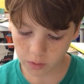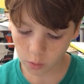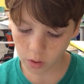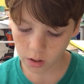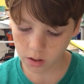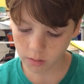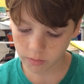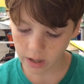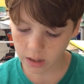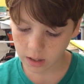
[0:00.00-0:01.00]
Laura could
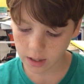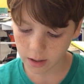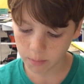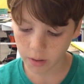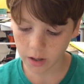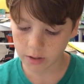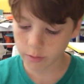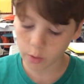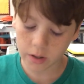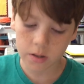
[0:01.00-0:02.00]
faintly hear Pa's
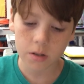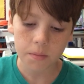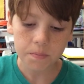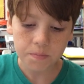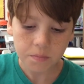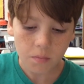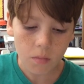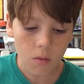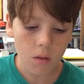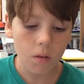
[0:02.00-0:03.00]
voice
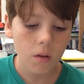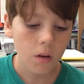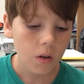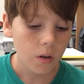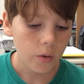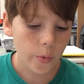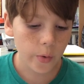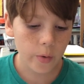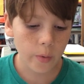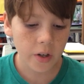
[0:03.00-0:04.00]

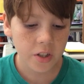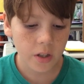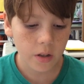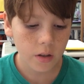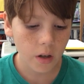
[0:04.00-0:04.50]
through the rushing